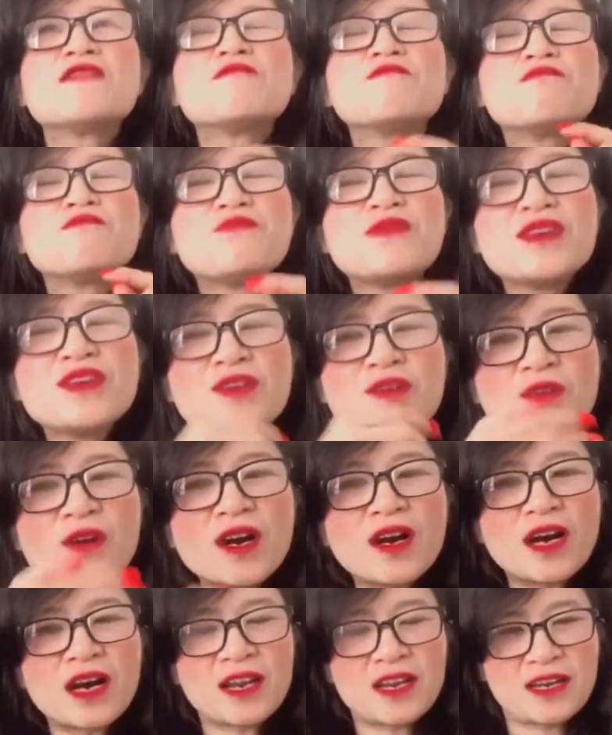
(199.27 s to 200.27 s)

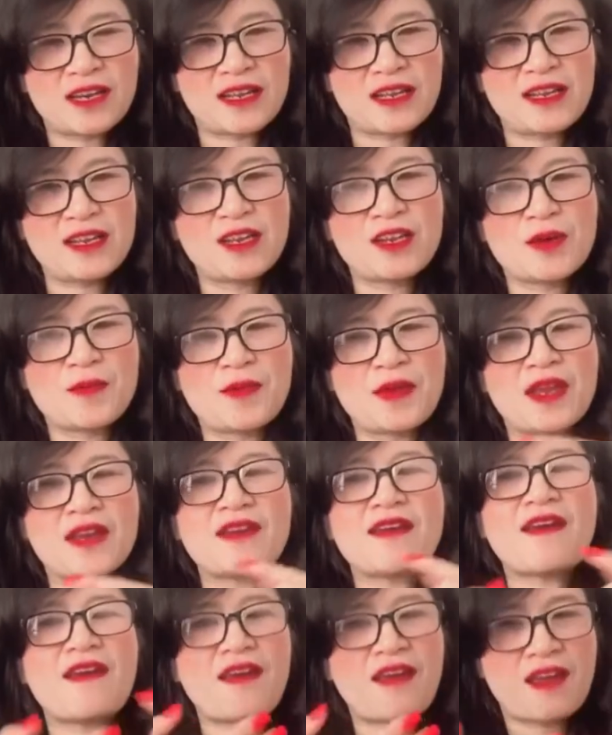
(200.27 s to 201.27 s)
build a little
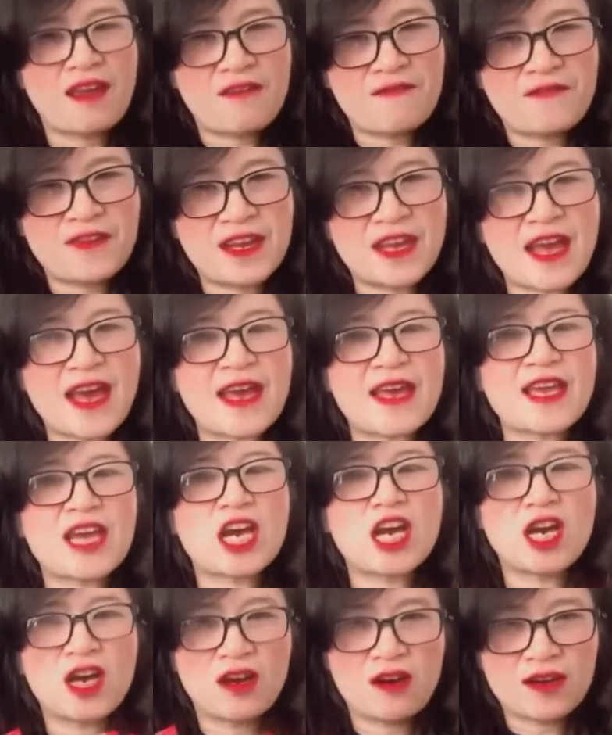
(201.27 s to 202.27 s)
bit every day
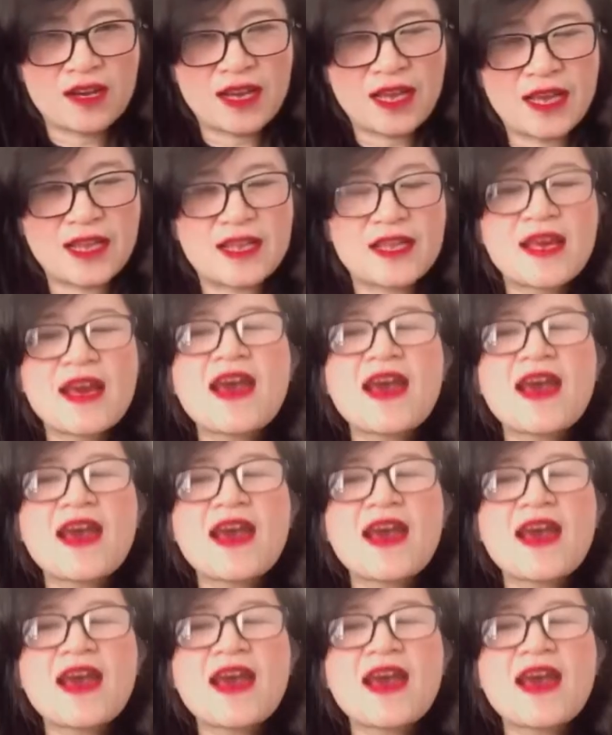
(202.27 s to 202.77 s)
on it.